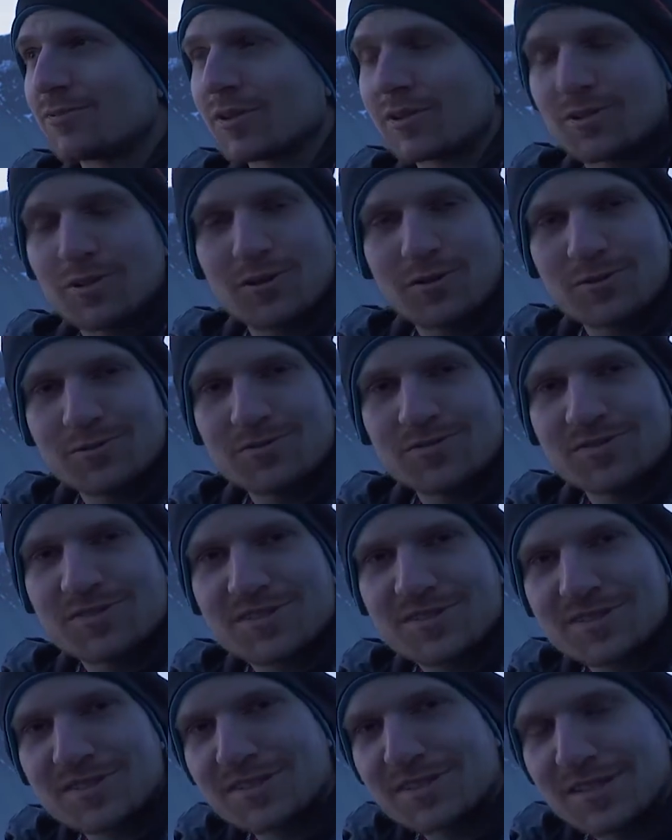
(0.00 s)
don't
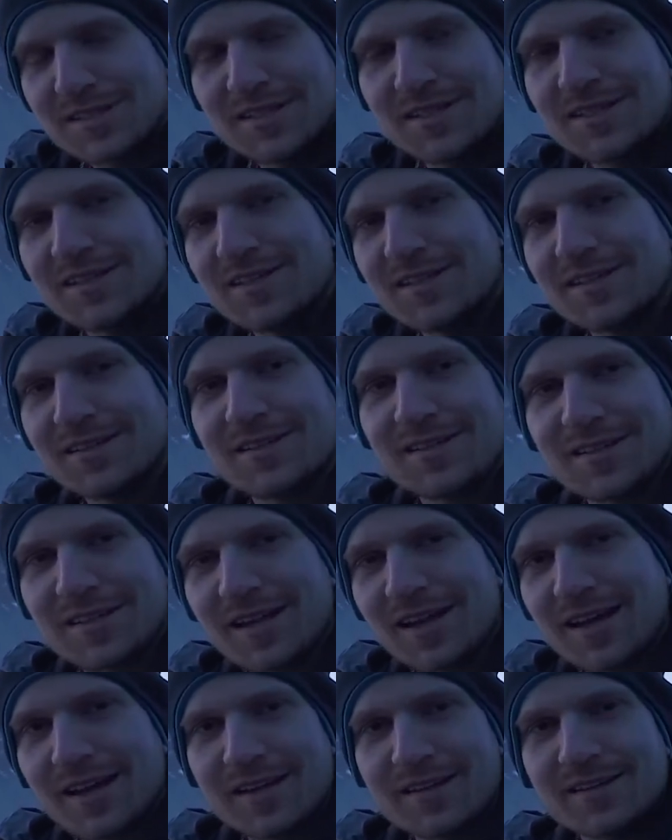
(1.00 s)
see the
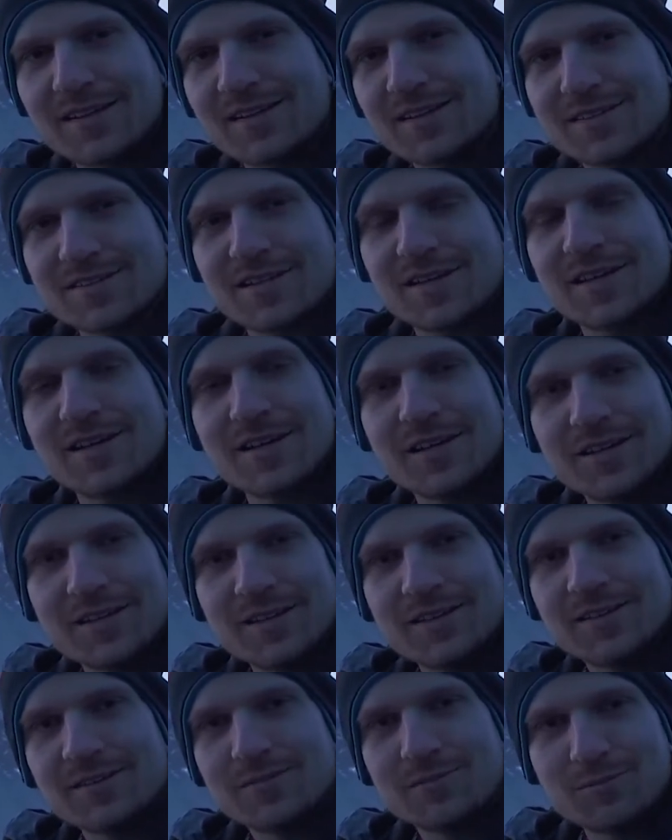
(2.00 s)
light as
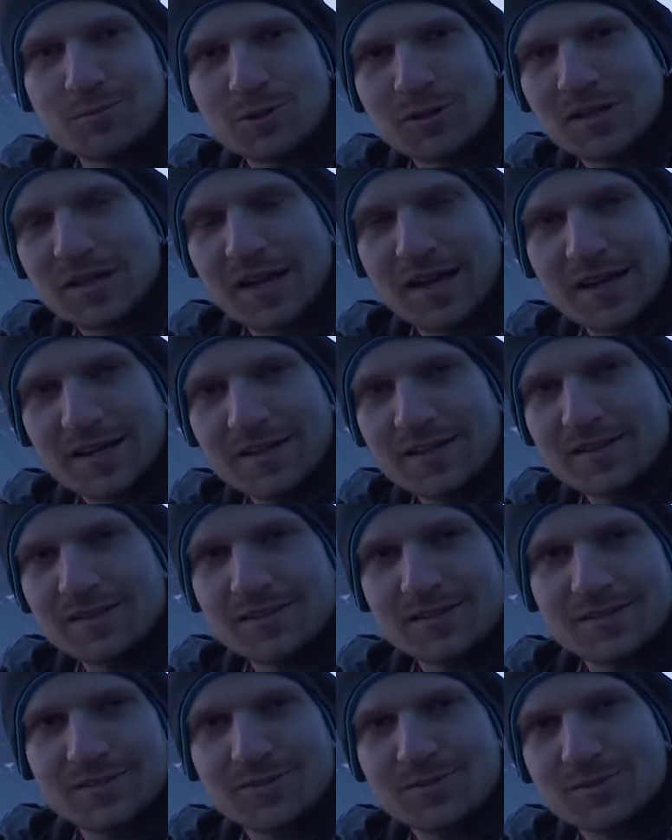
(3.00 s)
I would like
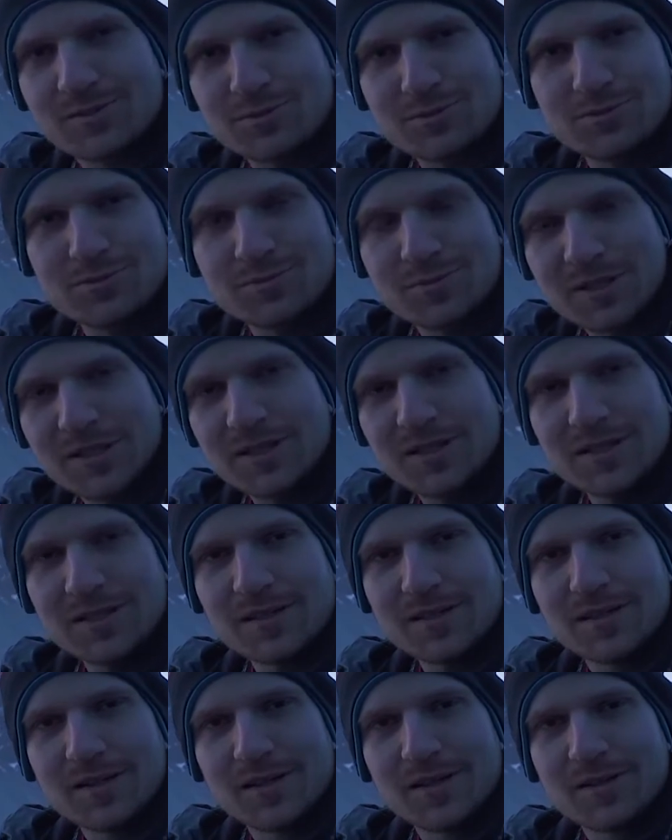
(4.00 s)
it to be,
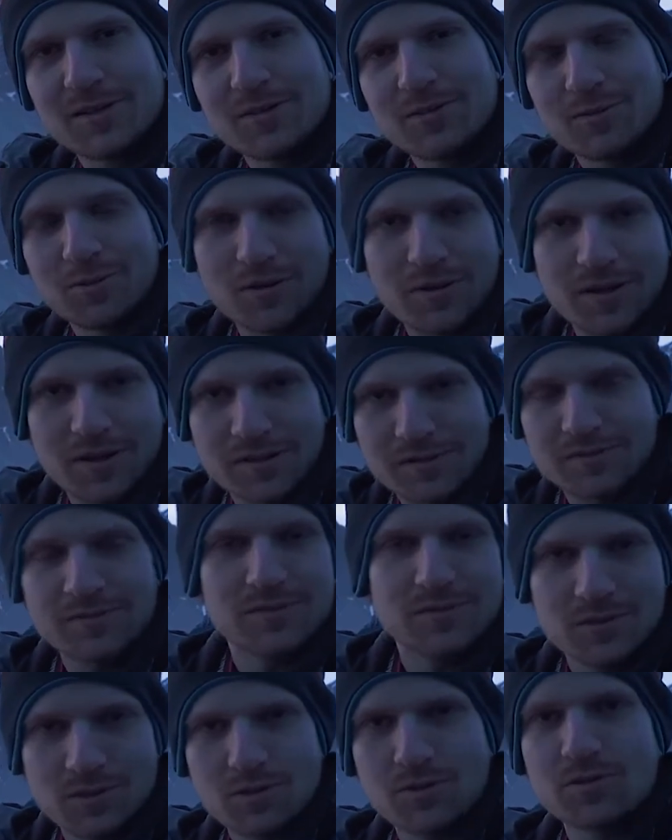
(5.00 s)
or like,
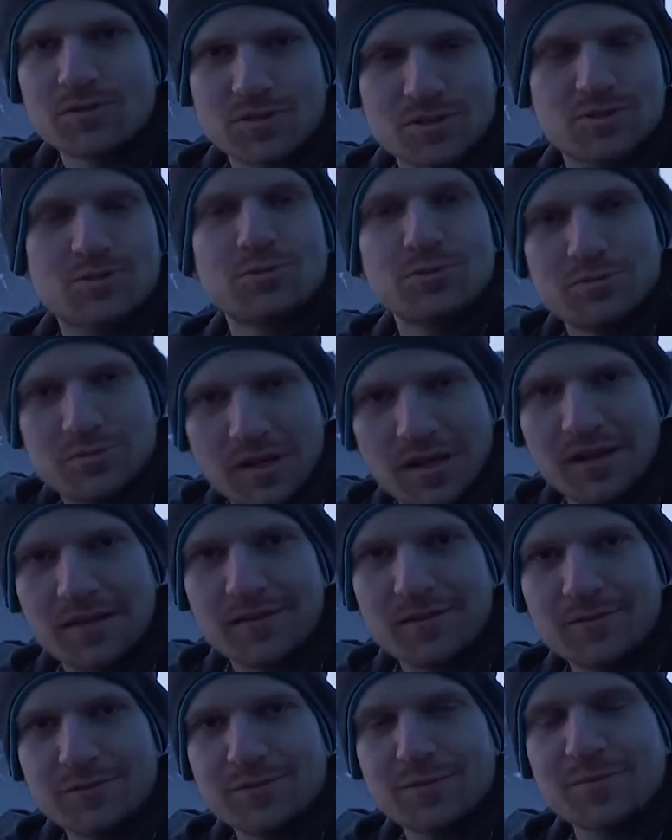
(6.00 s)
you know, it's too
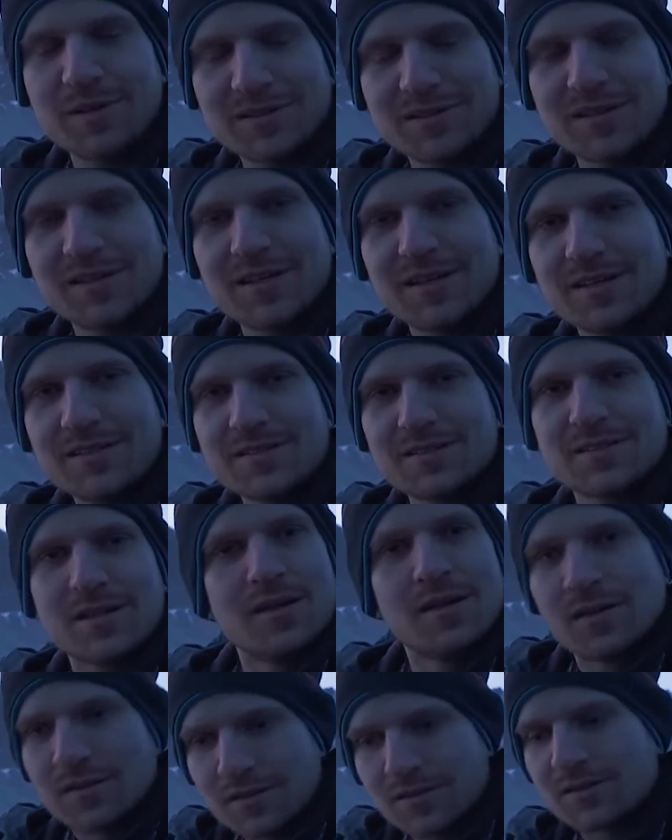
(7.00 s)
dull for my taste,
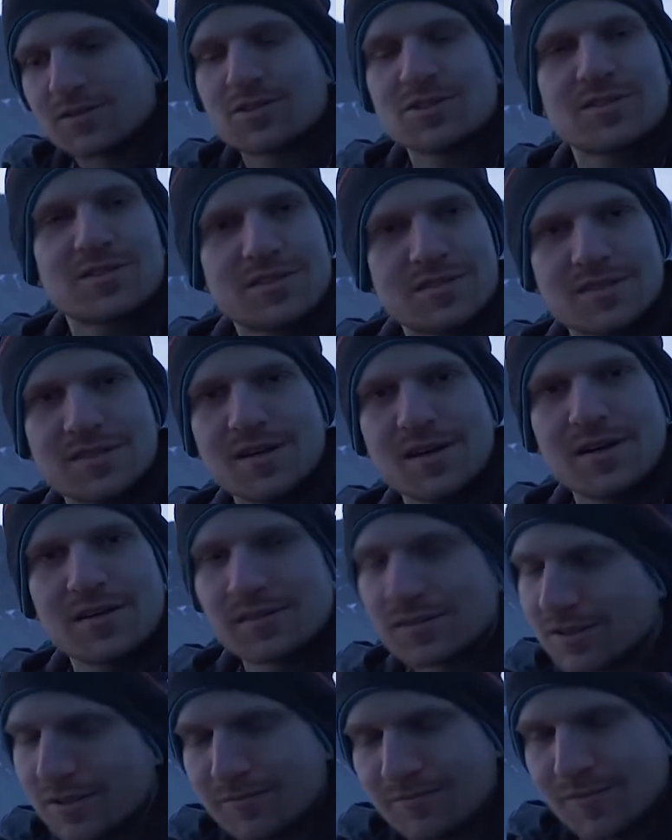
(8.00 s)
then I just discard
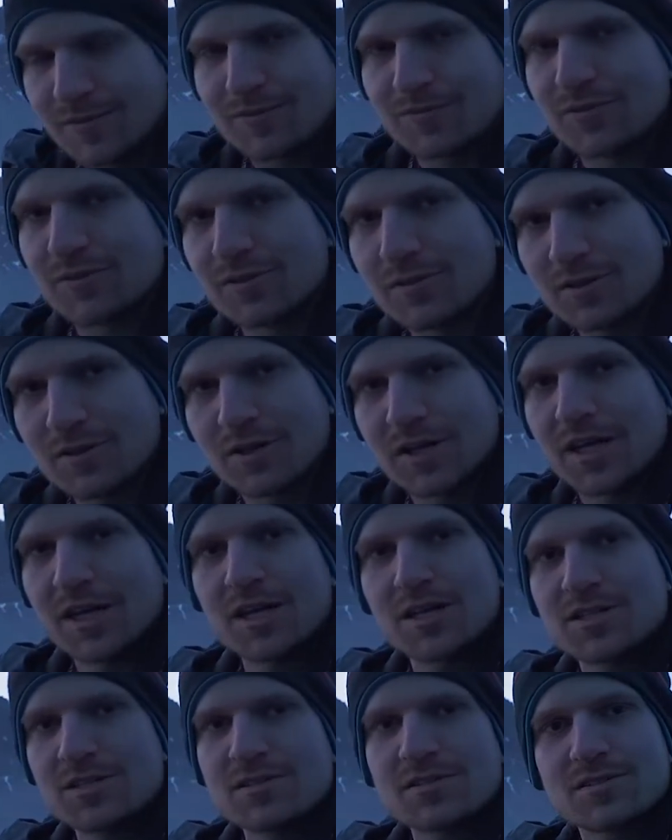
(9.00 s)
it. Even if the
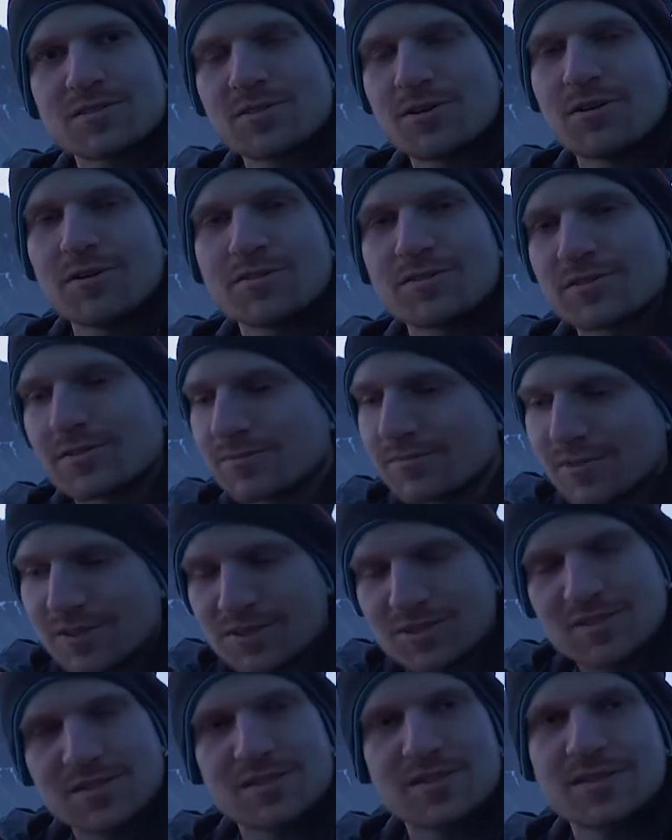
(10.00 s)
location is awesome, I
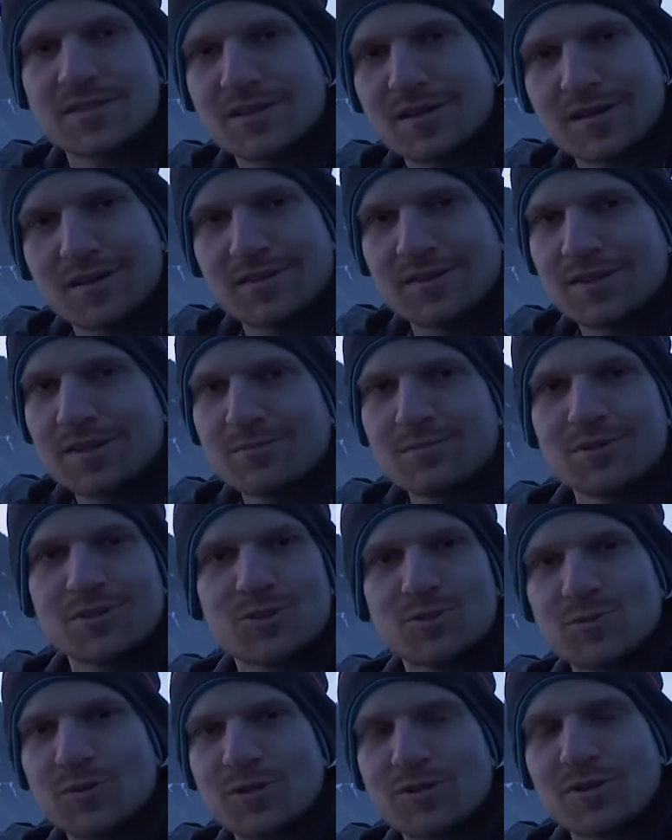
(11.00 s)
just discard the
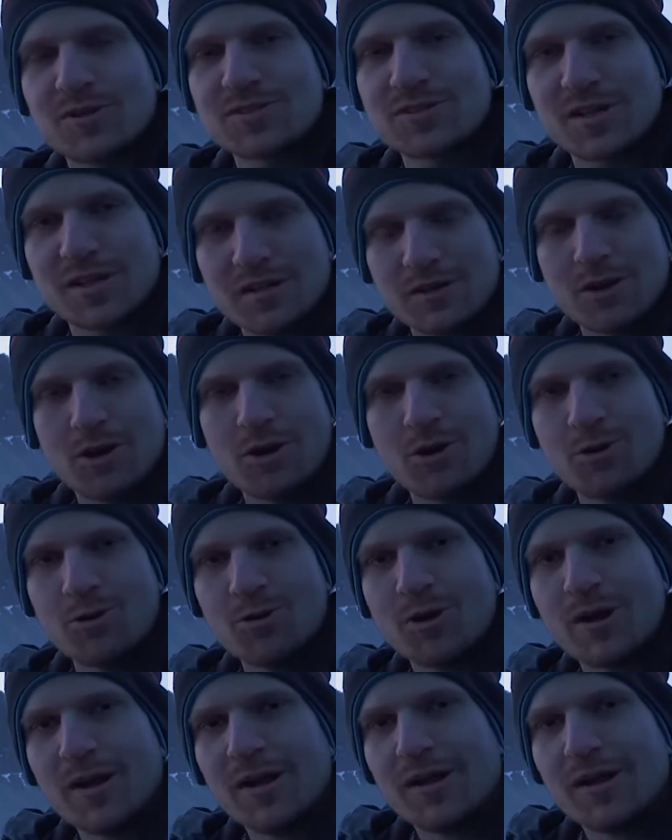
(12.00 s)
image, because I know